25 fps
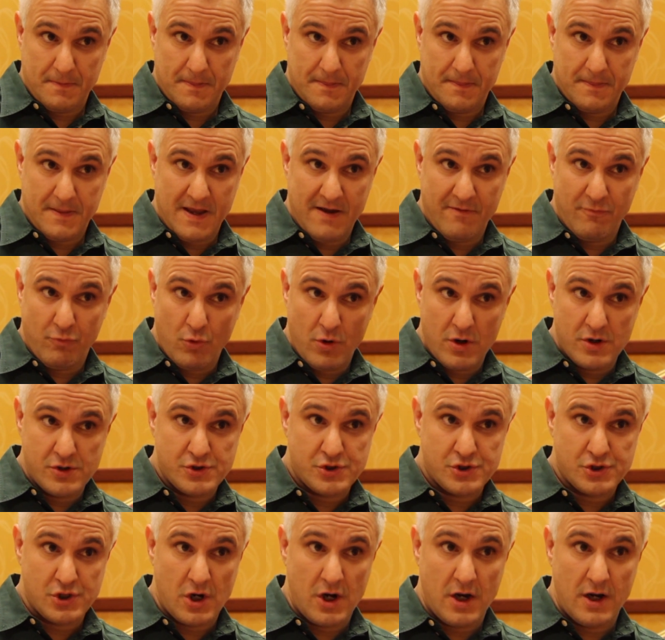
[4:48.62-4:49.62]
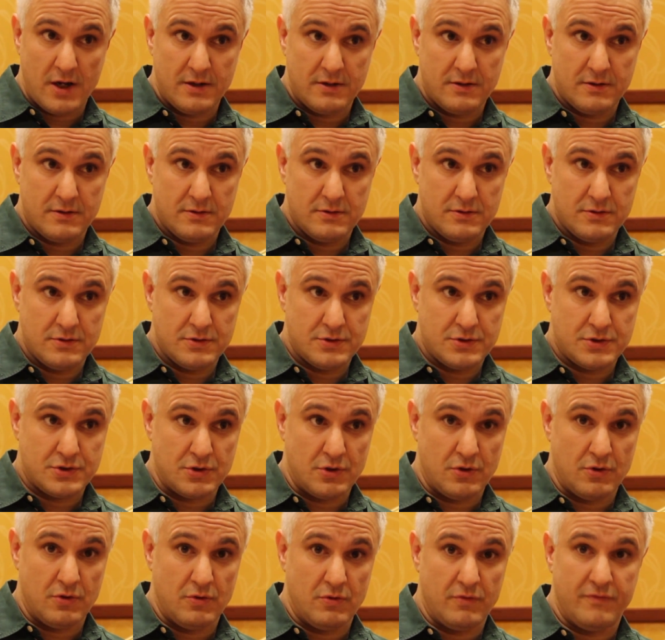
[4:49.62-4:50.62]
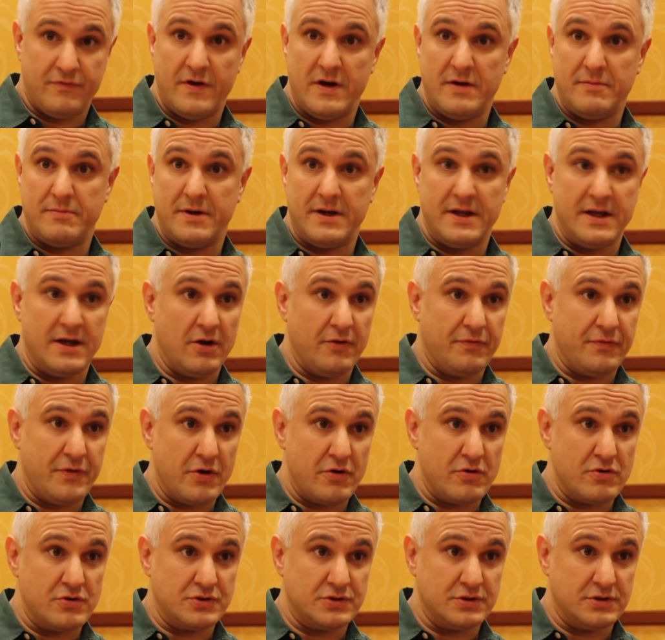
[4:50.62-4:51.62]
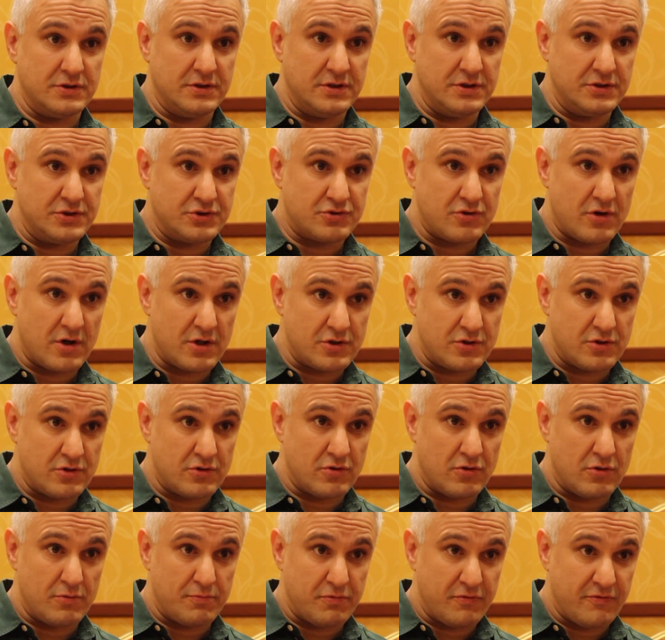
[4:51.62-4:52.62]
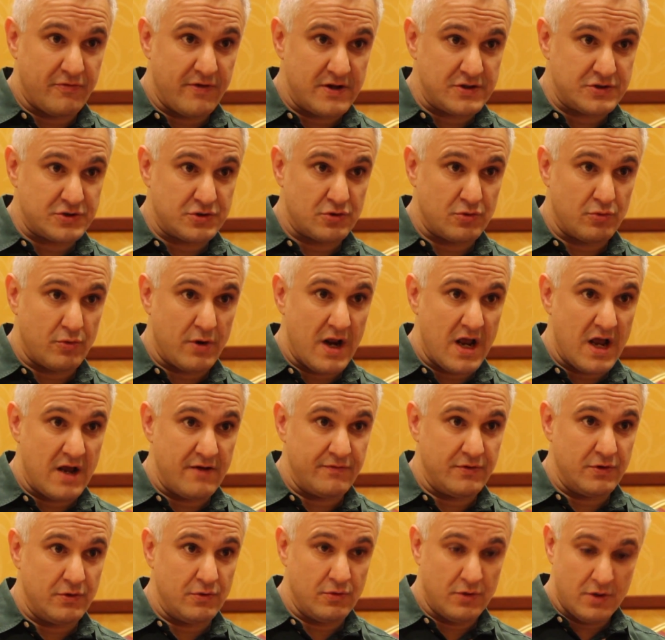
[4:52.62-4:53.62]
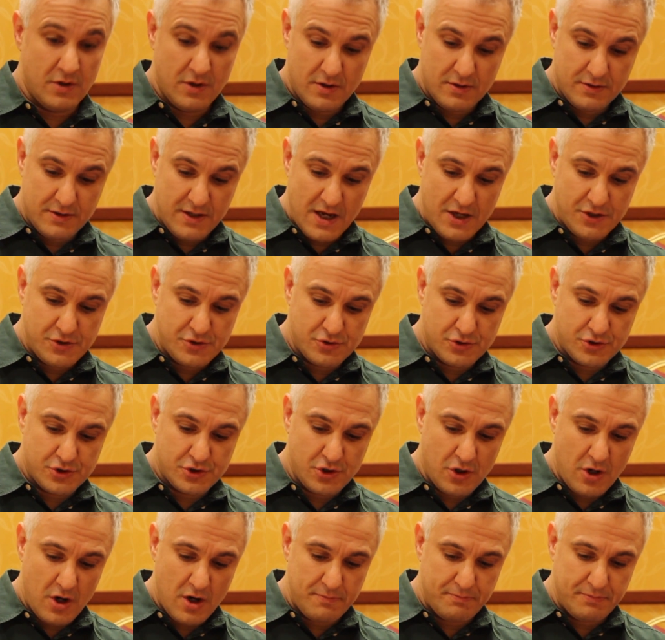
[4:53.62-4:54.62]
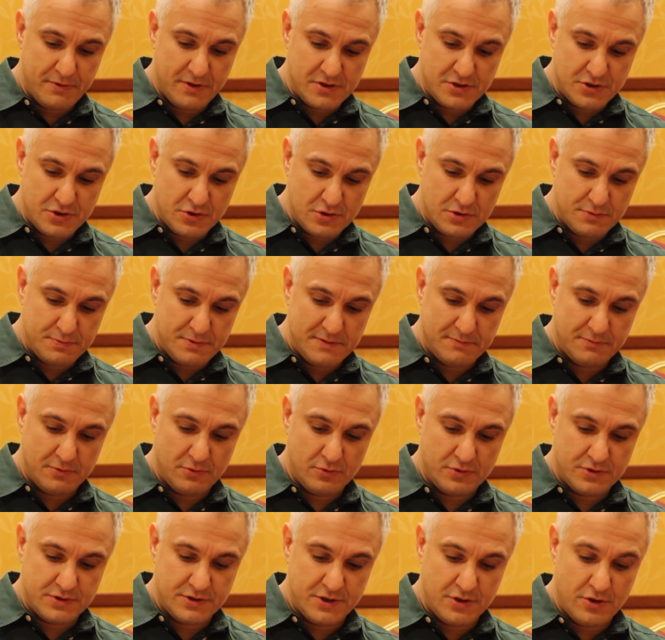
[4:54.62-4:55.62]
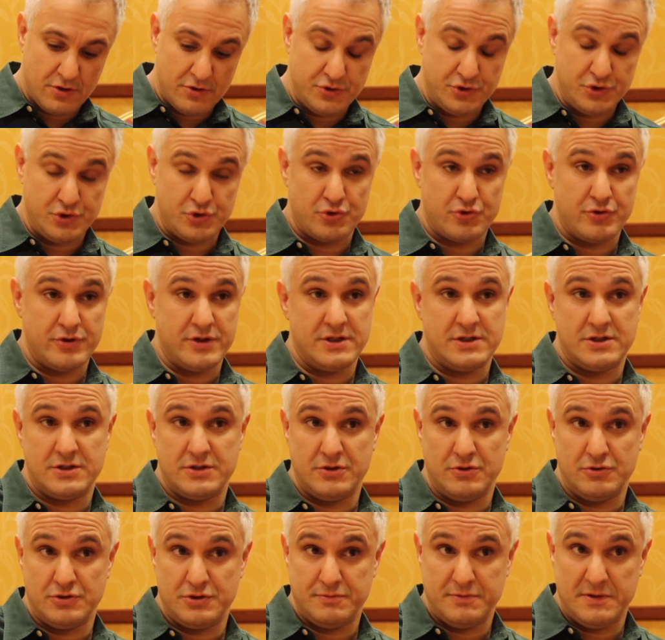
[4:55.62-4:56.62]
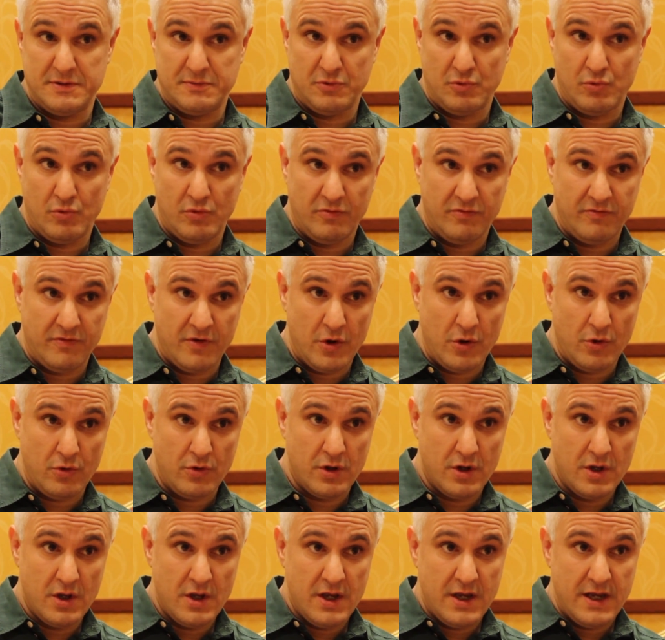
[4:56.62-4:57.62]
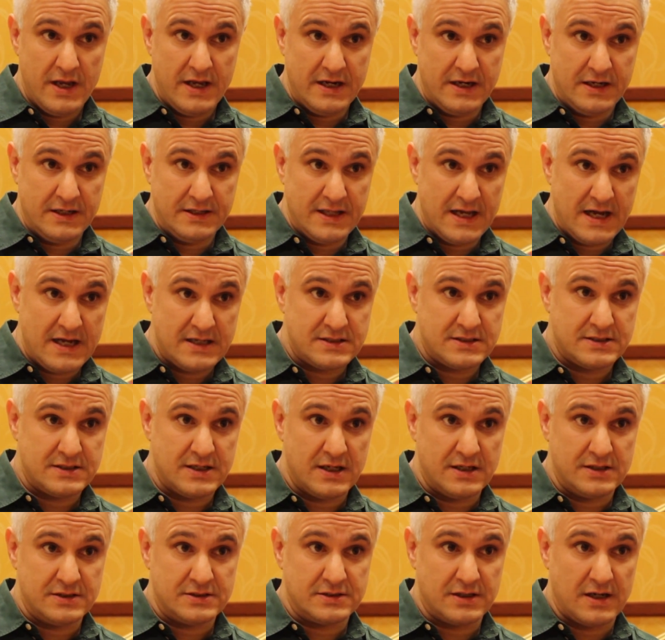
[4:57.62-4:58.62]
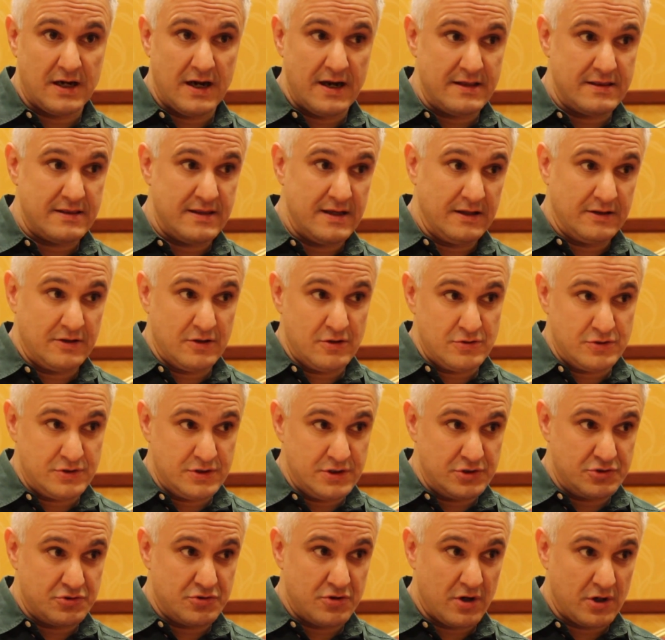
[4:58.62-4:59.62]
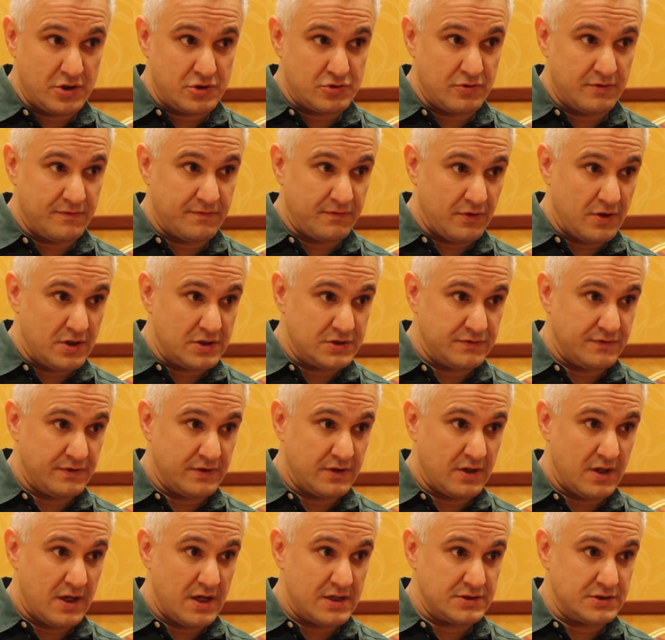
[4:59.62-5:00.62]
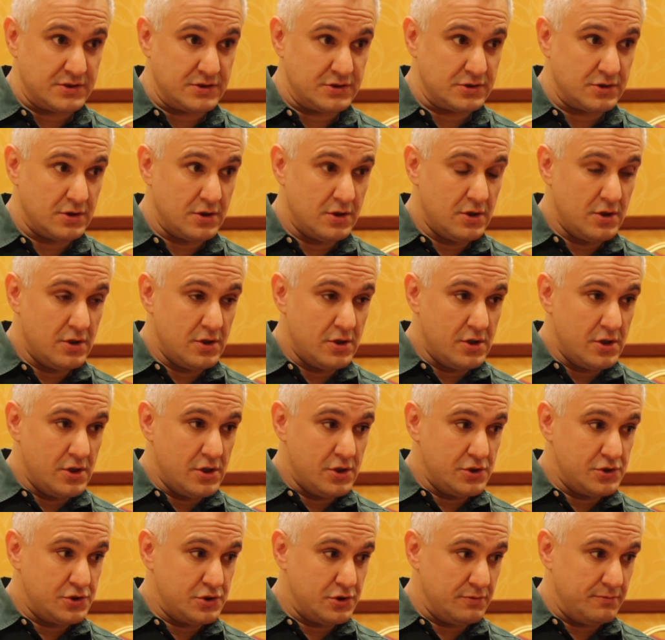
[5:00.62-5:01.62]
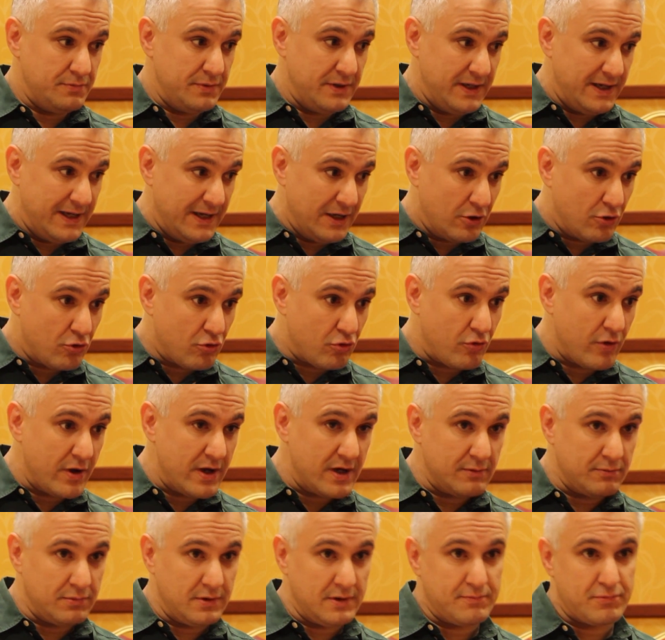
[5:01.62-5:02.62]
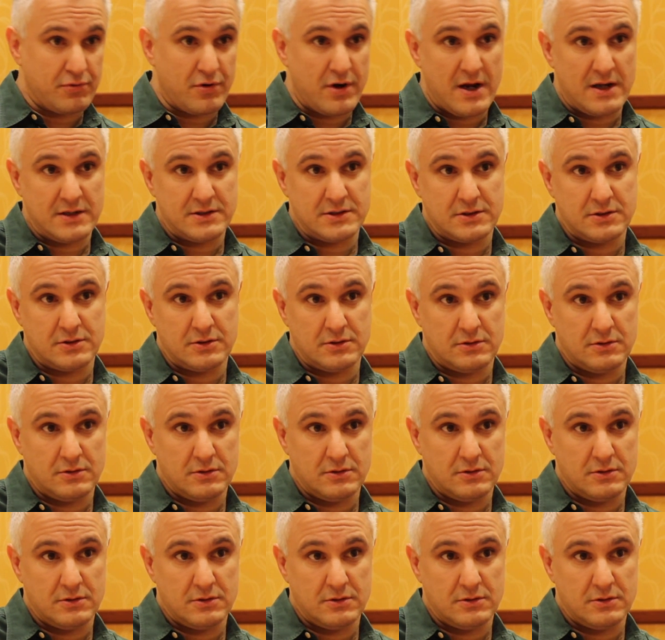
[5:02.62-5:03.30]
They have one shot. So if anybody out there is an instructor or a professor or what have you, that's your shot, because those people will sit on juries, those people will vote. And in that sense, I think those introductory philosophy classes should be incredibly practical.